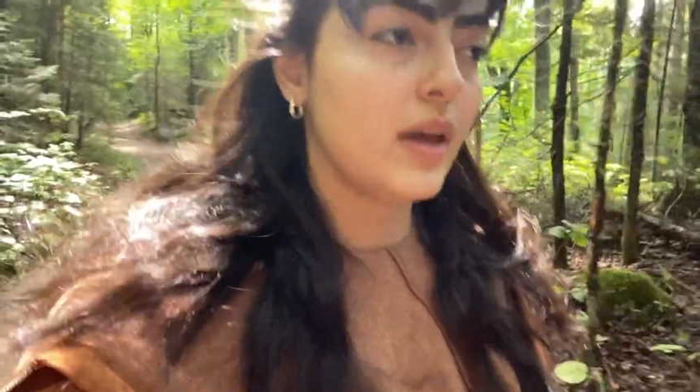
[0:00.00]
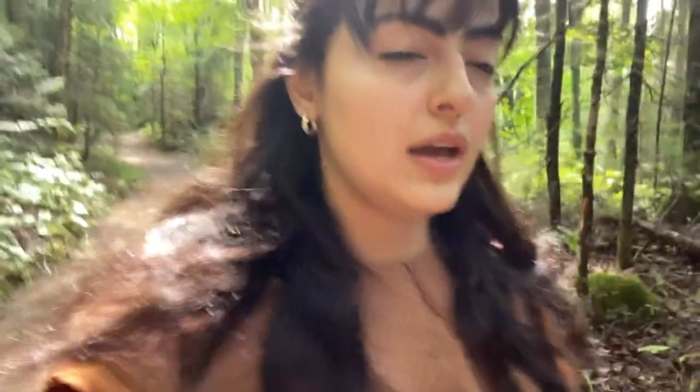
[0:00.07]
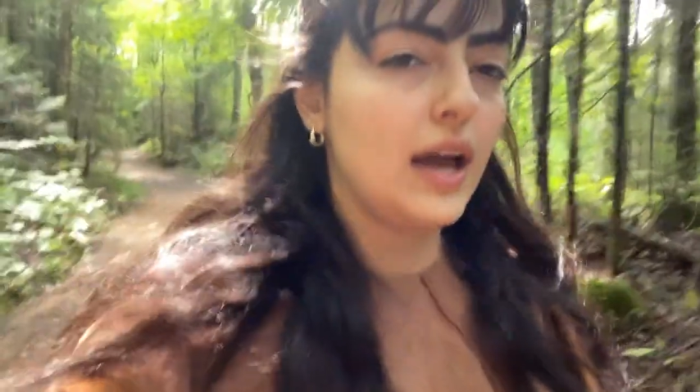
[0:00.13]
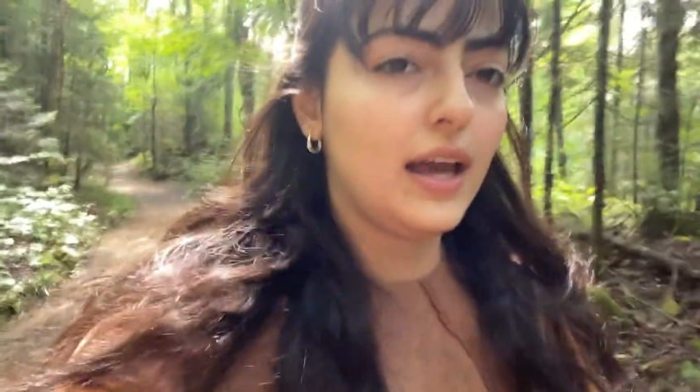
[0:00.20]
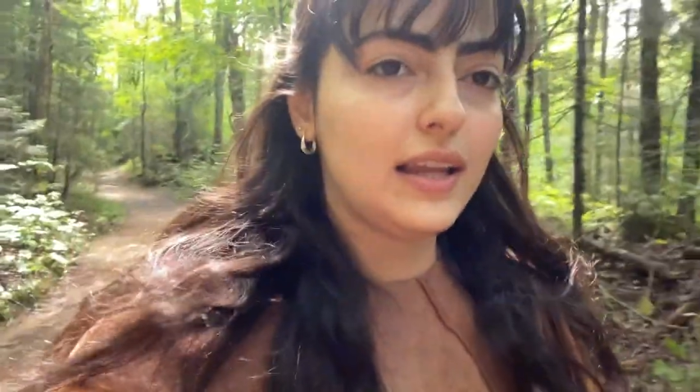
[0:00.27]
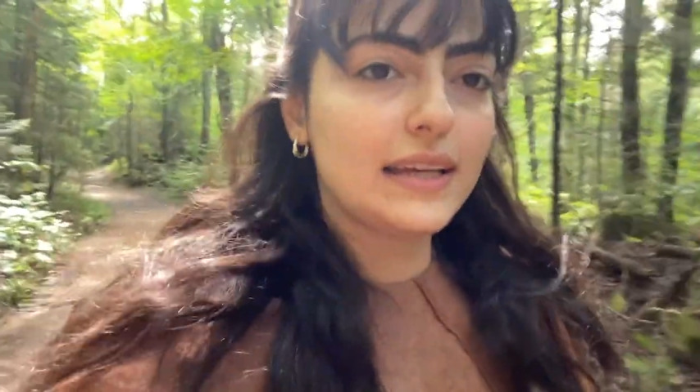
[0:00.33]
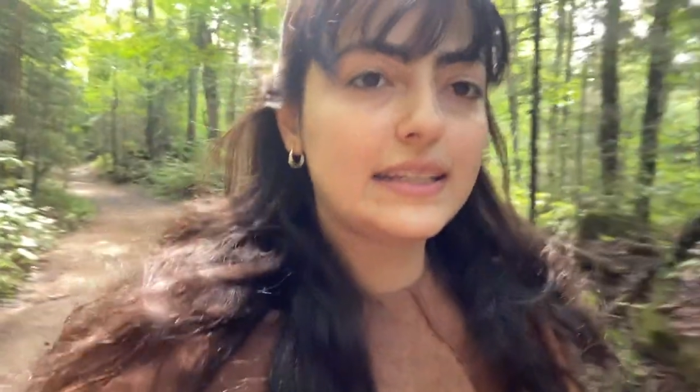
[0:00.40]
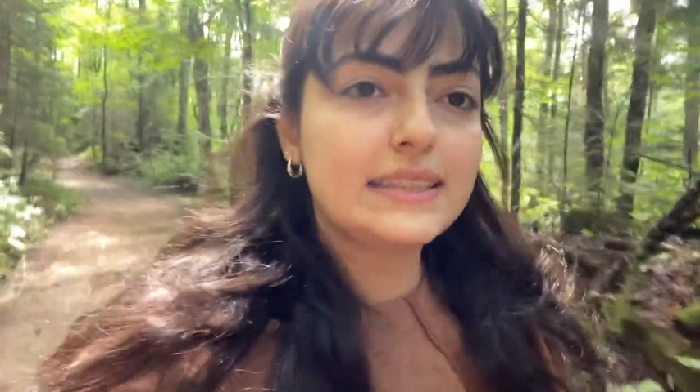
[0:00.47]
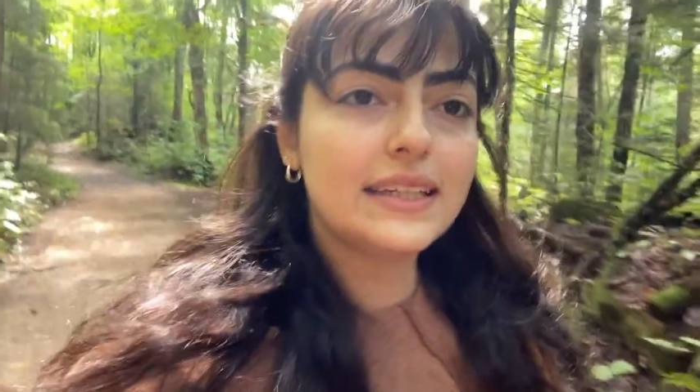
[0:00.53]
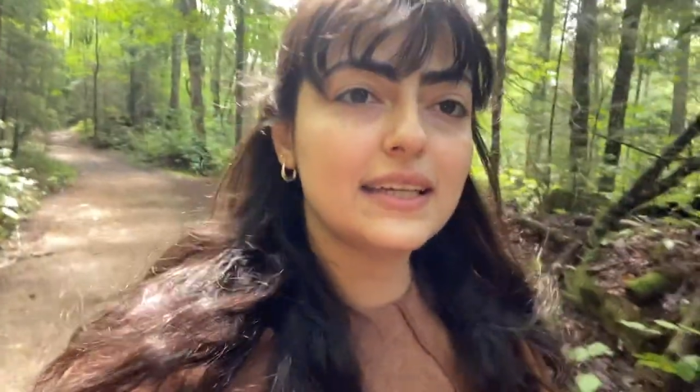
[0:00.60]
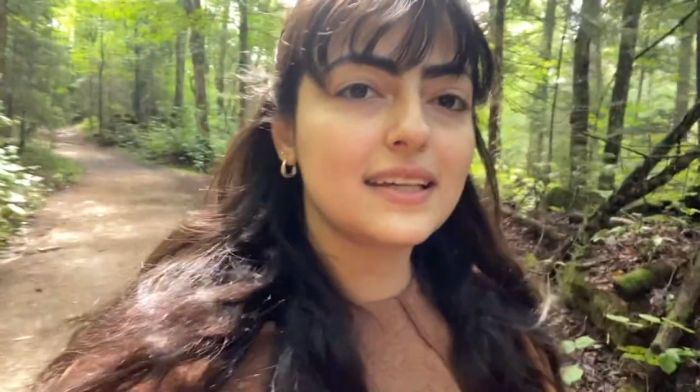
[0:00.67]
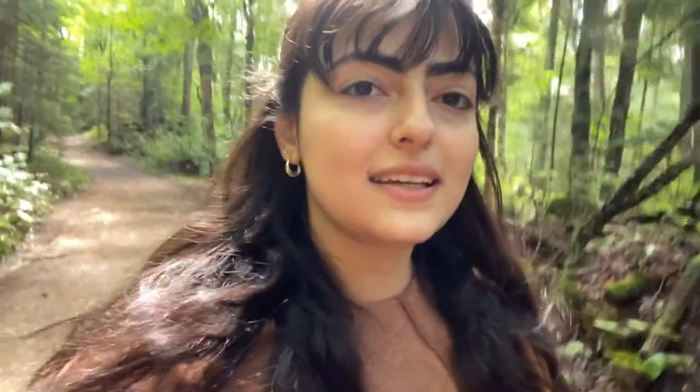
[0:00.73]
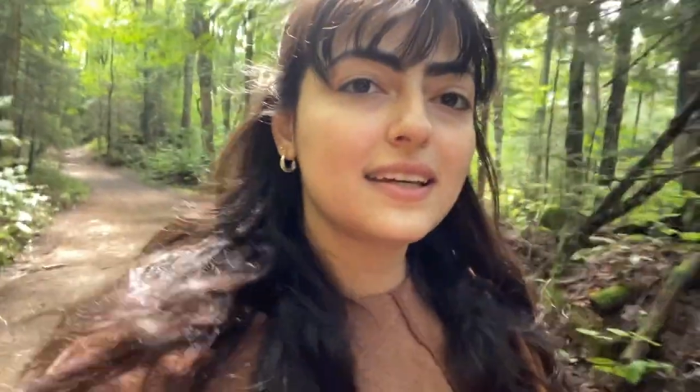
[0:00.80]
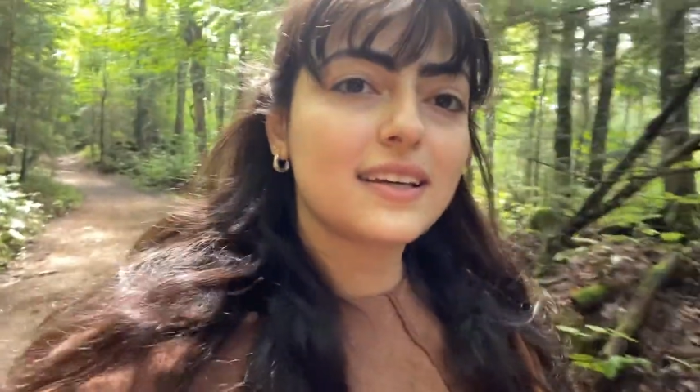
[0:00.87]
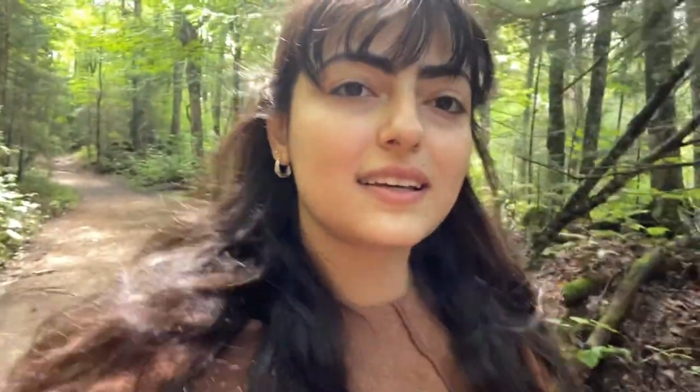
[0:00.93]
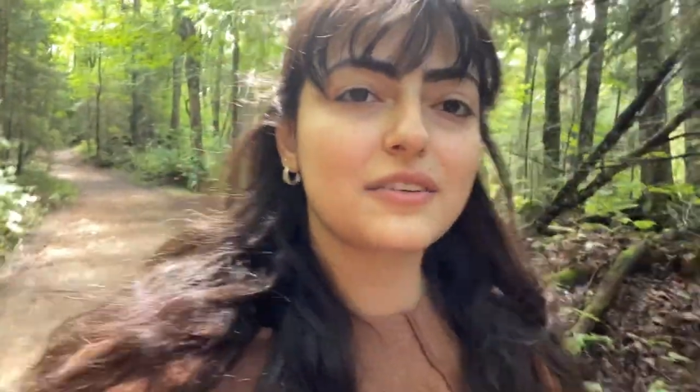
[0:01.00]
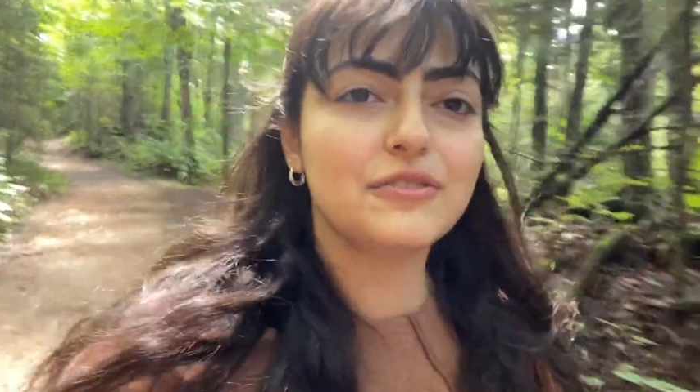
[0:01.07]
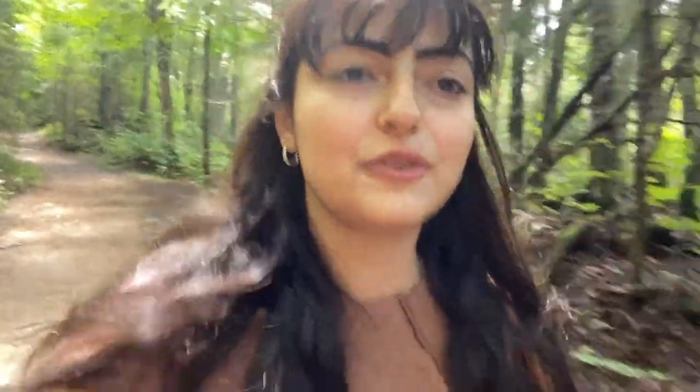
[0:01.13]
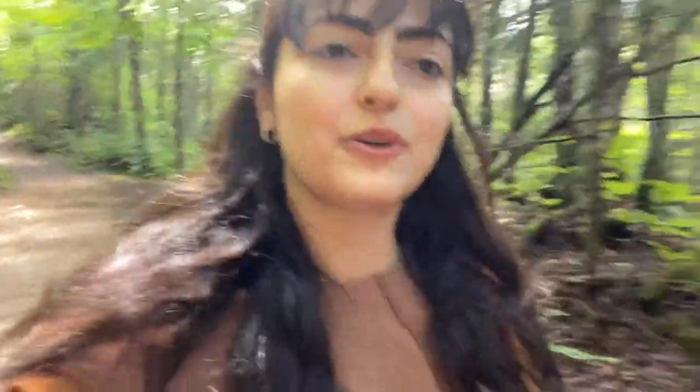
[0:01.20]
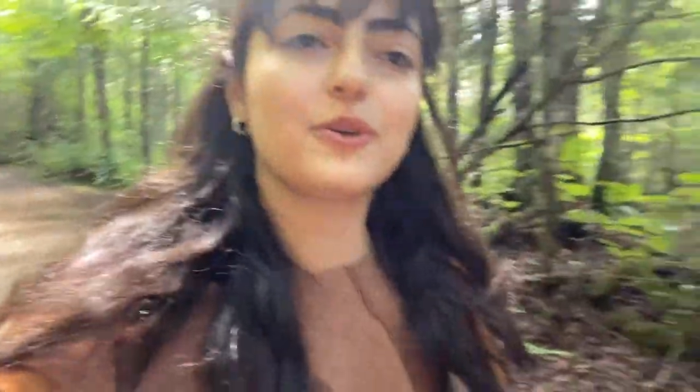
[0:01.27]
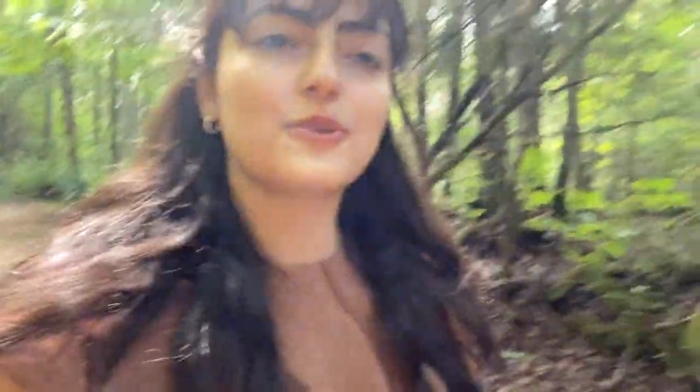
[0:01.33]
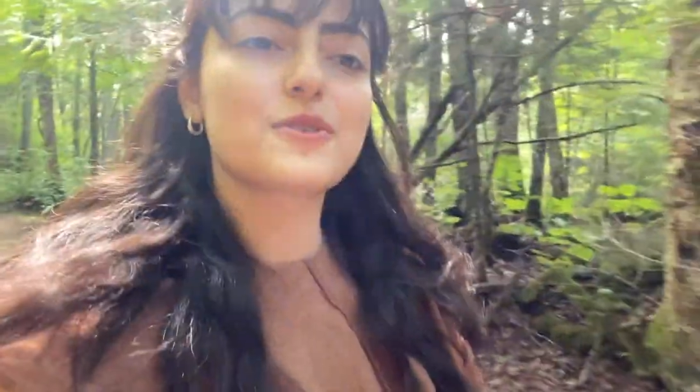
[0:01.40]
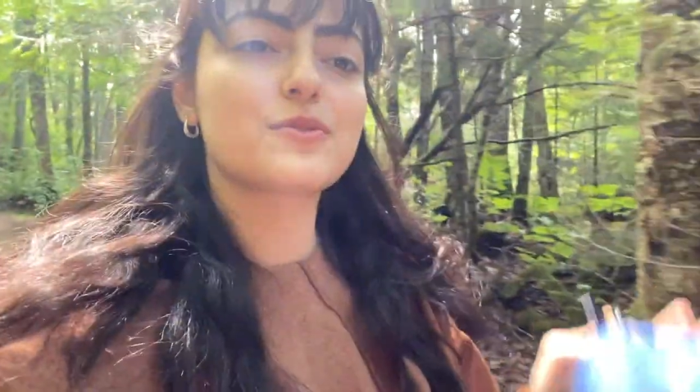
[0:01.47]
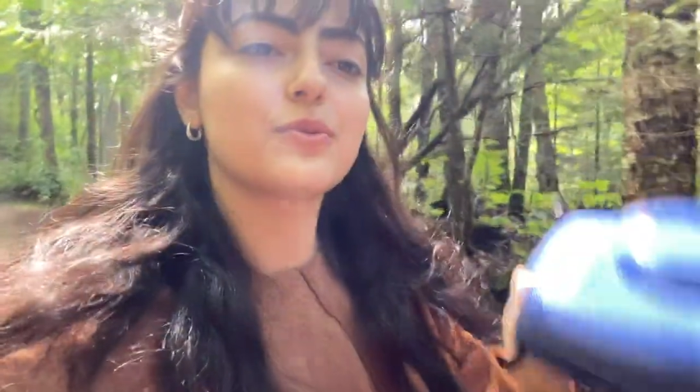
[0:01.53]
I like taking photos